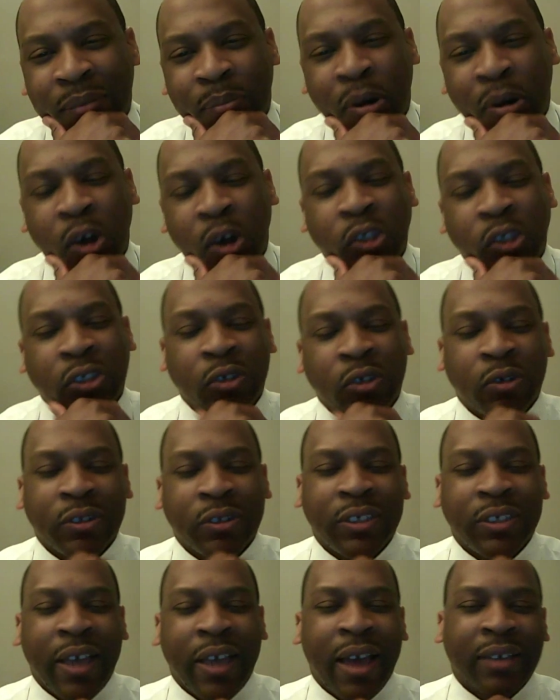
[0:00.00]
personal
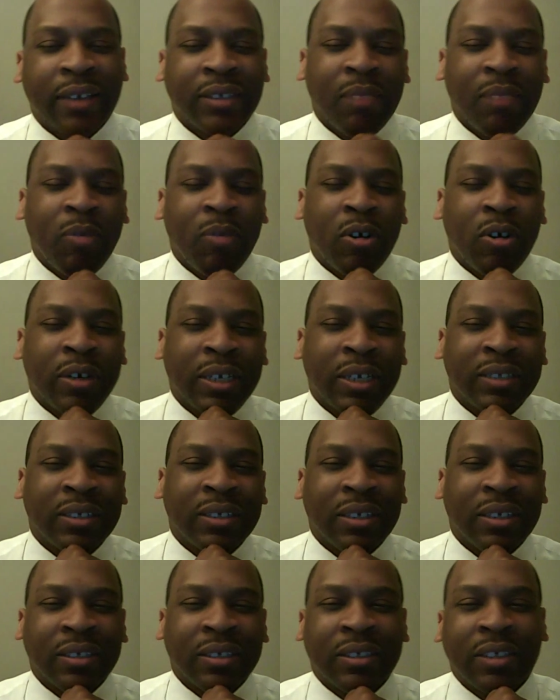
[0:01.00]
attacks. I'm going to get
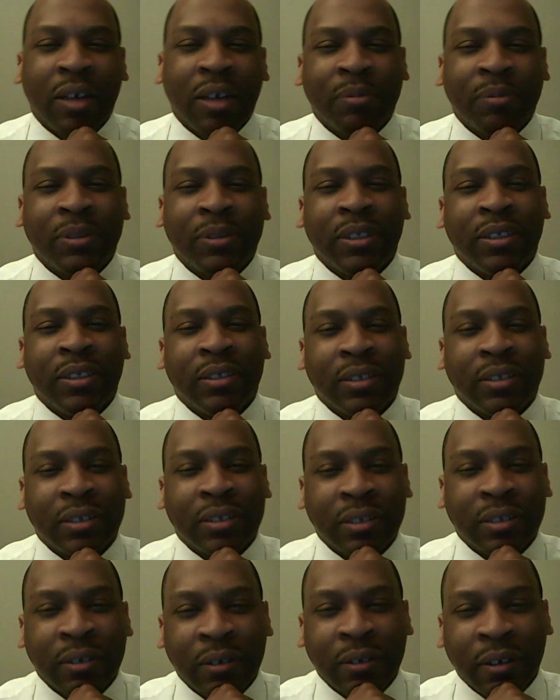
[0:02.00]
to the
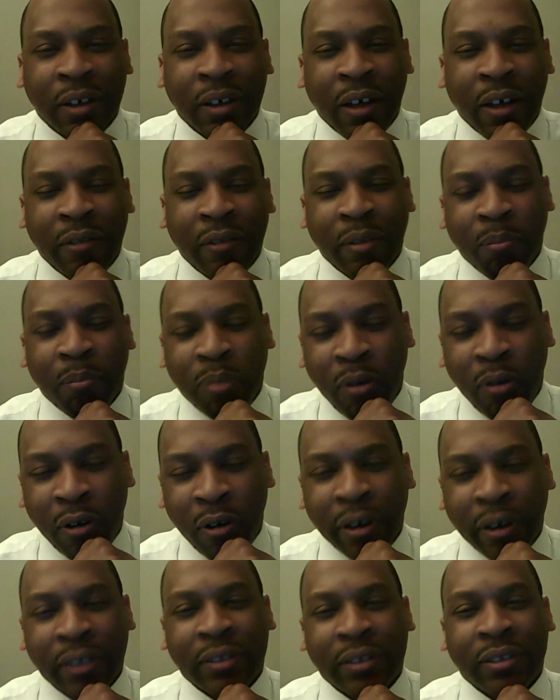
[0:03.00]
substance of the
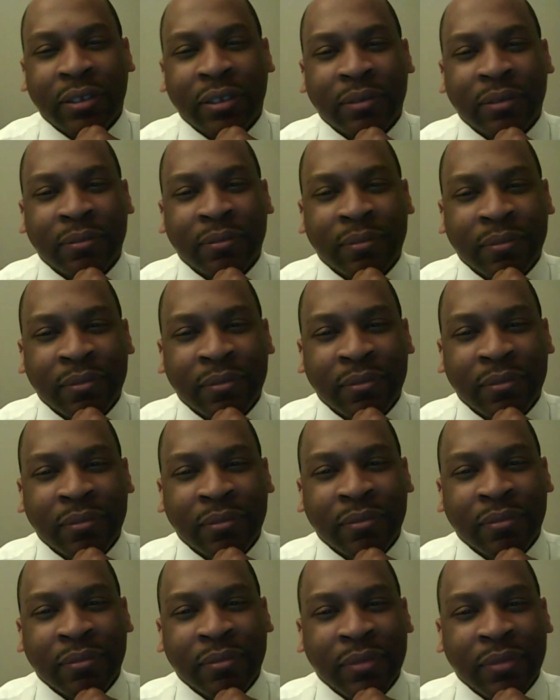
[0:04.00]
points
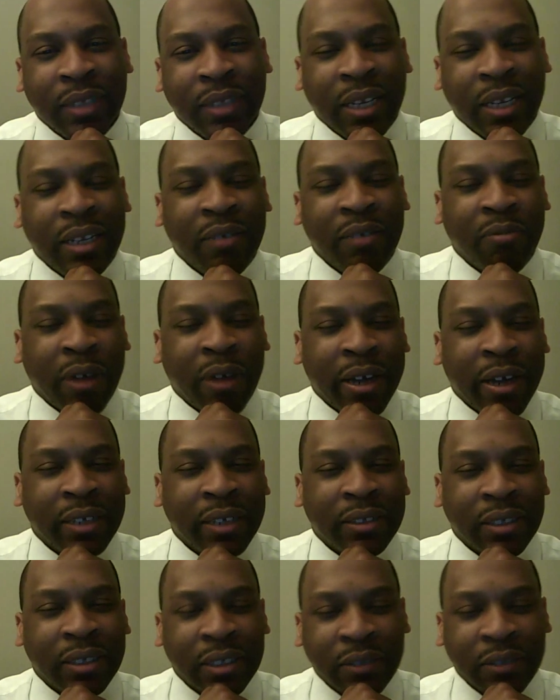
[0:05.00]
that he
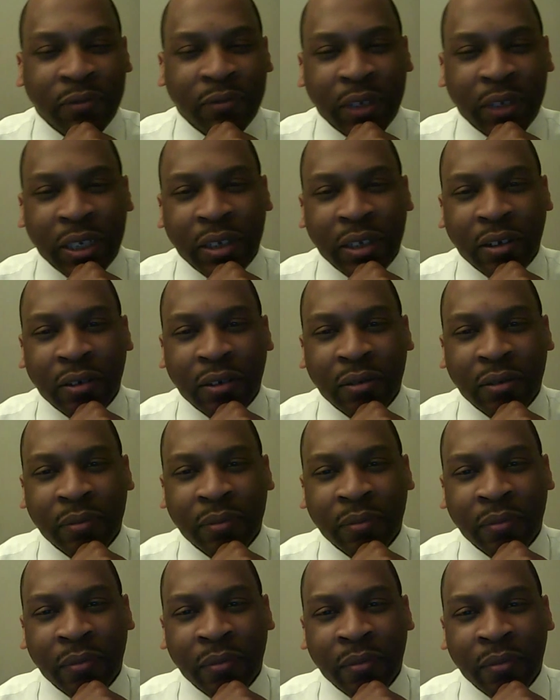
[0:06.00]
raised in his video.
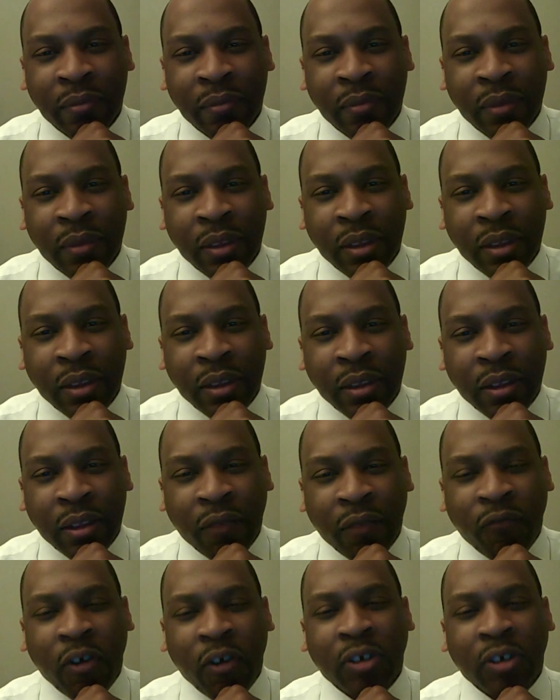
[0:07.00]

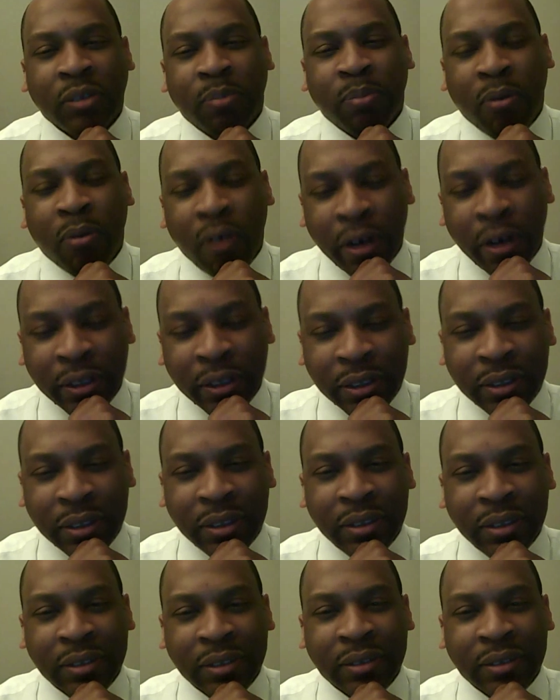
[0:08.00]
The first point that
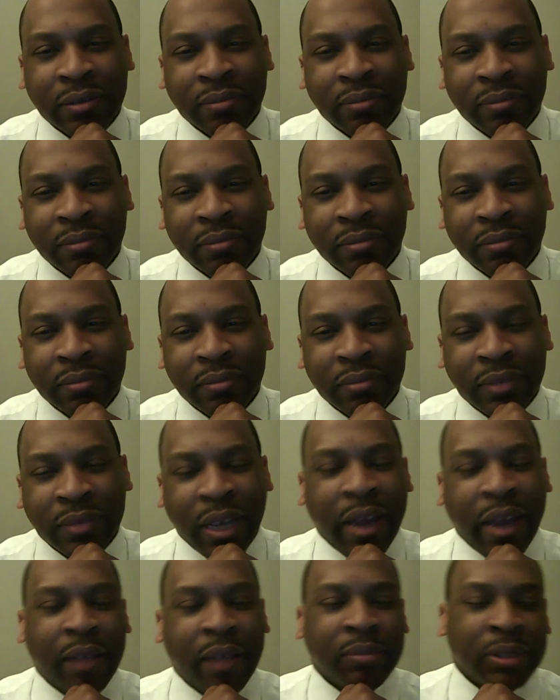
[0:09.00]
this
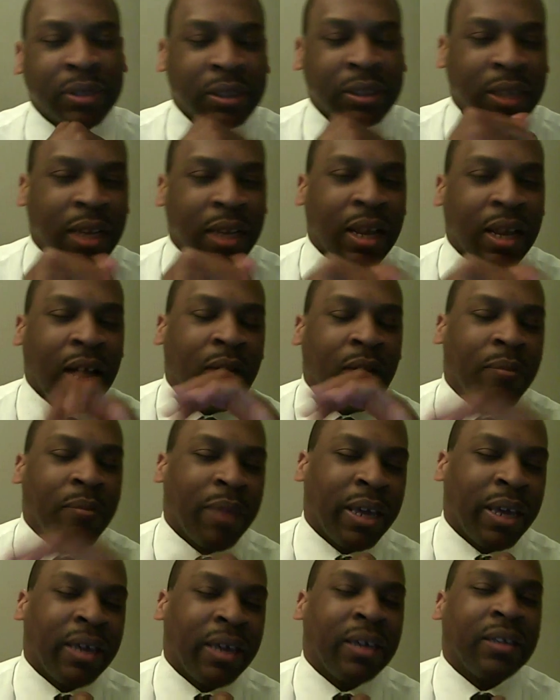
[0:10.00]
damn sellout
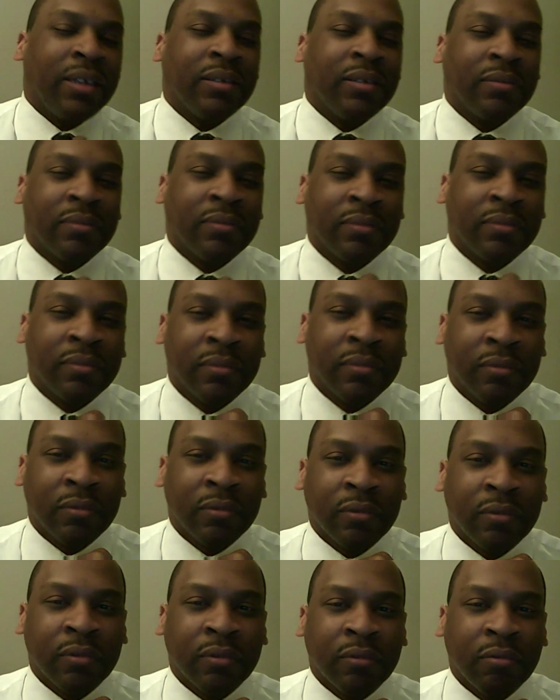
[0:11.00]
made
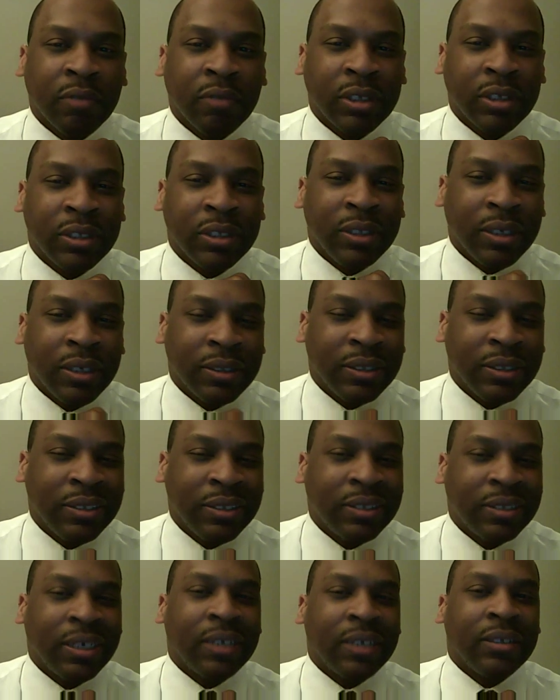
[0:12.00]
was this. He
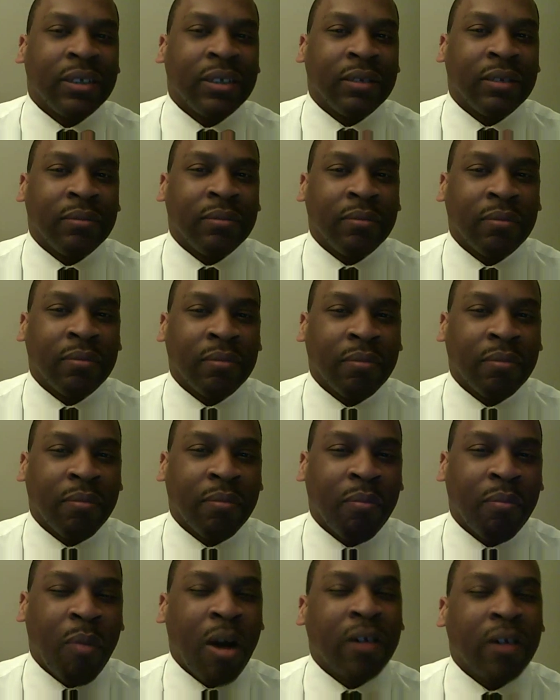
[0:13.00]
said that
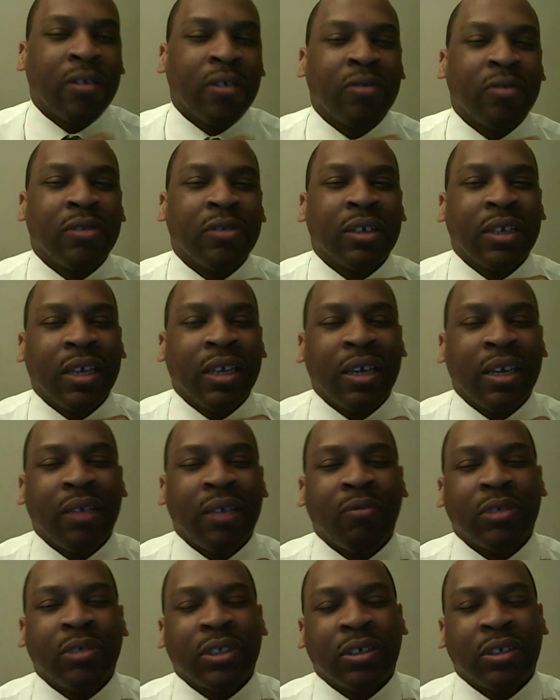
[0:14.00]
Martin Luther
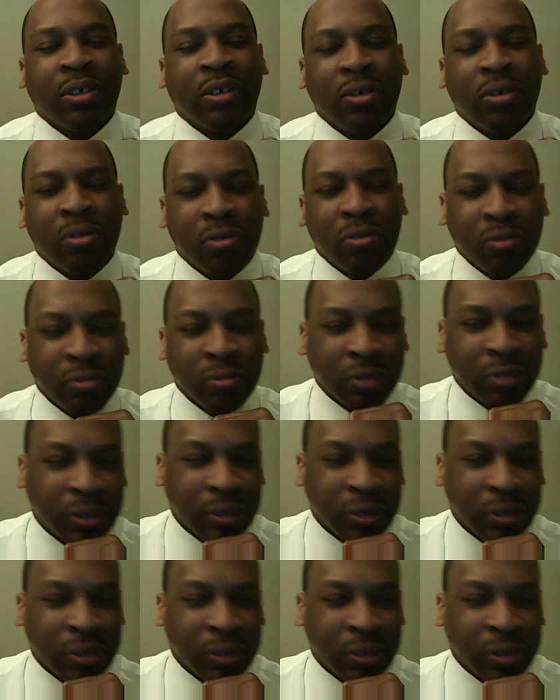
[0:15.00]
King was a coon